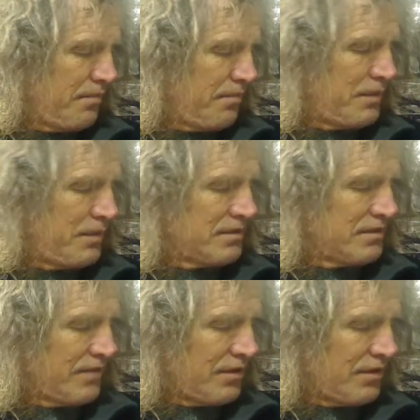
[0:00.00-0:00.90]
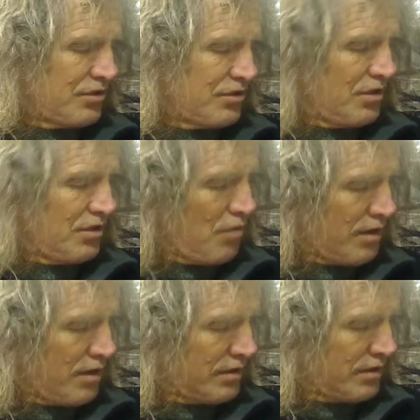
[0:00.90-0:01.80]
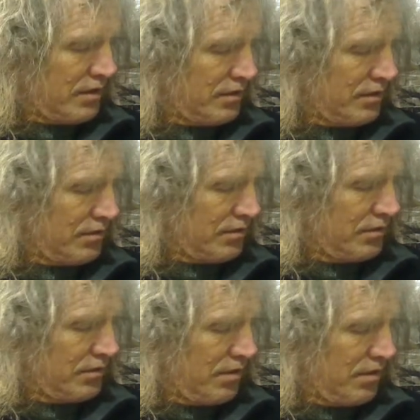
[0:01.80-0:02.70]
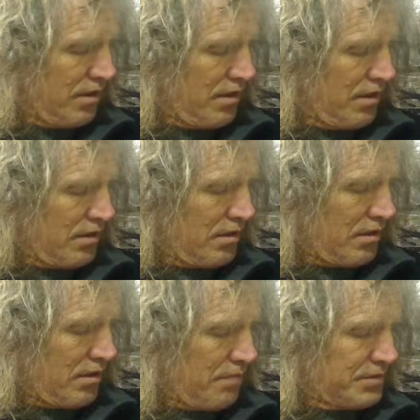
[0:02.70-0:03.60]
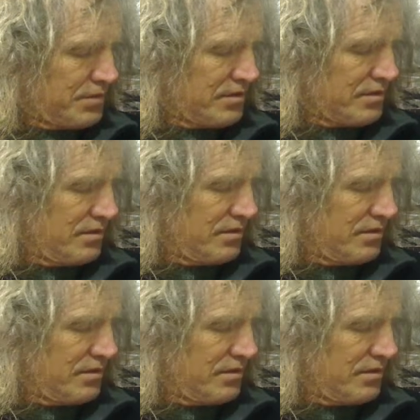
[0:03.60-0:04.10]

bits of energy, quanta, little clumps,